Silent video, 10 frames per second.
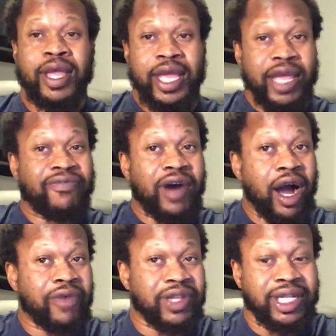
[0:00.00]

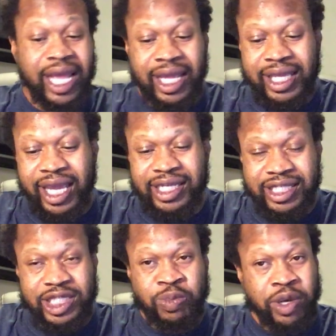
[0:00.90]
involved in that case?
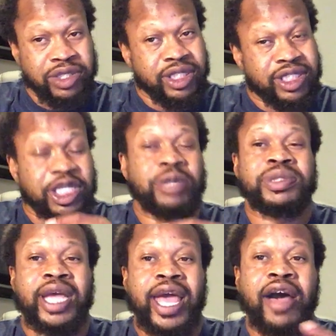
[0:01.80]
This person seemed
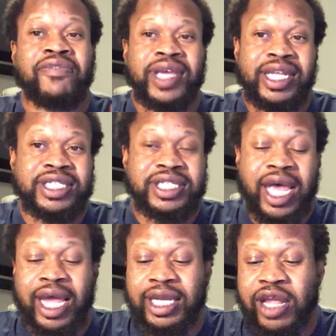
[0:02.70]
to have
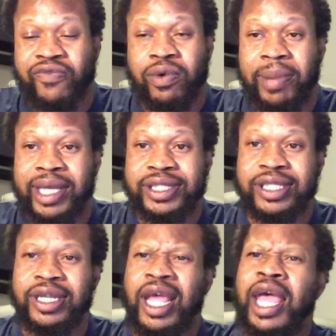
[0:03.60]
inside
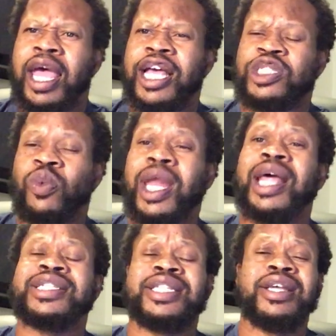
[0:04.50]
information, as well
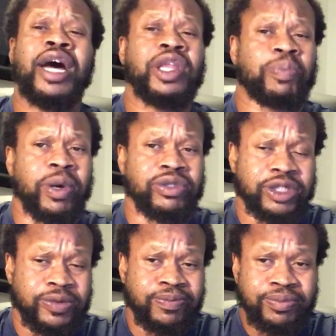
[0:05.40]
as the other
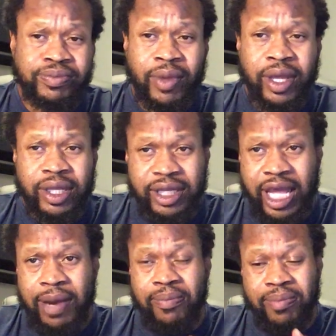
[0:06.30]
person
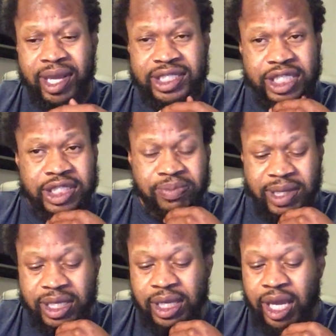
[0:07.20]
that messaged
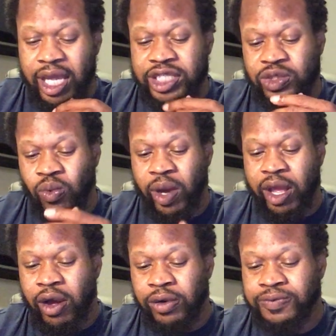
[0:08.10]
me as
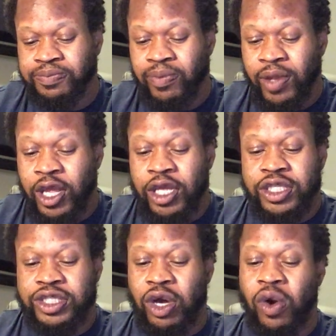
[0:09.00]
well.
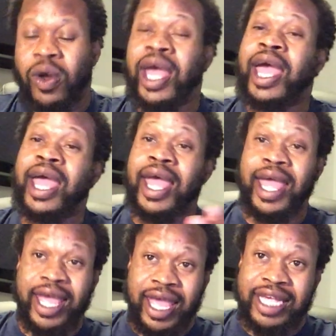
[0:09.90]
So,
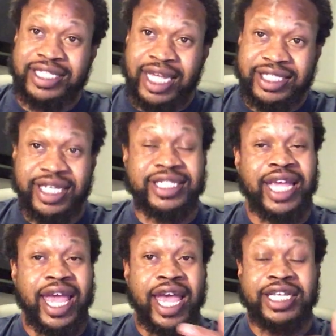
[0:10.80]
as I just
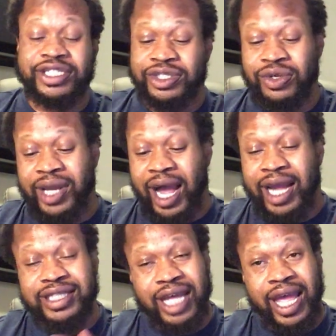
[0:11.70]
asked you
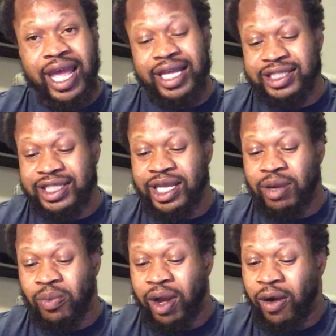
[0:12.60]
guys, I asked
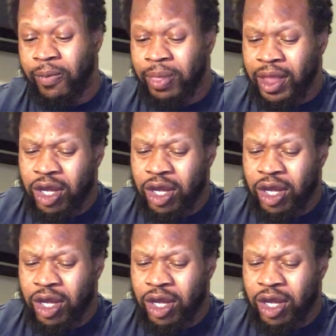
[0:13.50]
them, well,